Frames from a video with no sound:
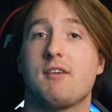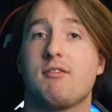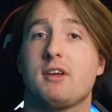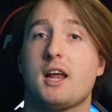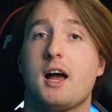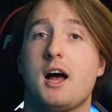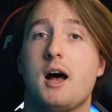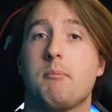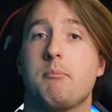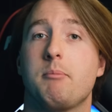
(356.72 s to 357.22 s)
of it
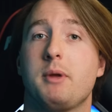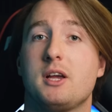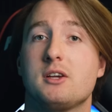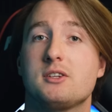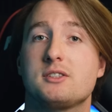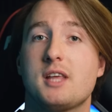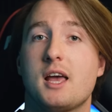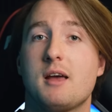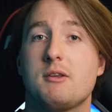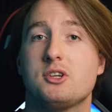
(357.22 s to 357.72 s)
up
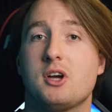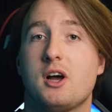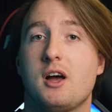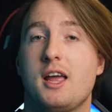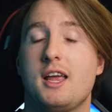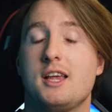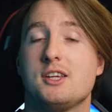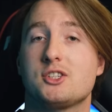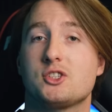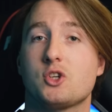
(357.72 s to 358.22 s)
because that tyre
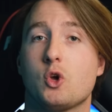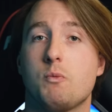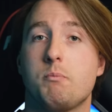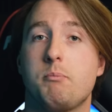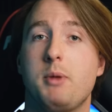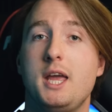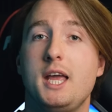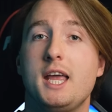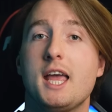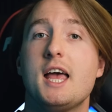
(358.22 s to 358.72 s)
is so
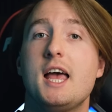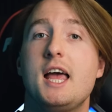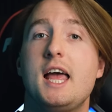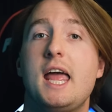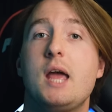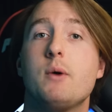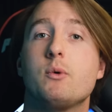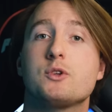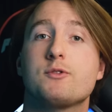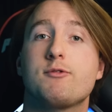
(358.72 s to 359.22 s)
big,
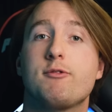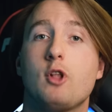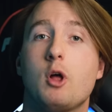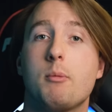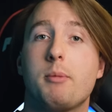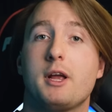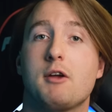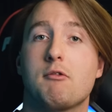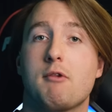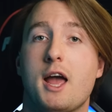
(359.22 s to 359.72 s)
it was
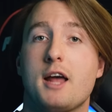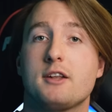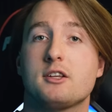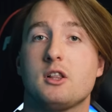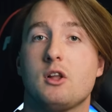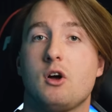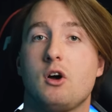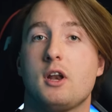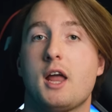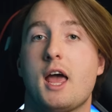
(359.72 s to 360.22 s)
flopping around a
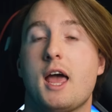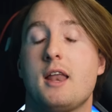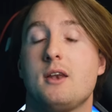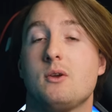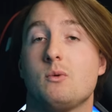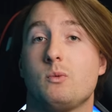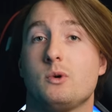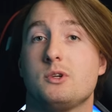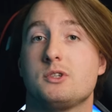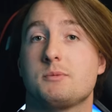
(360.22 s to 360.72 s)
lot
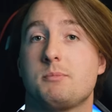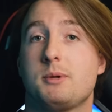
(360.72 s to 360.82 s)
and was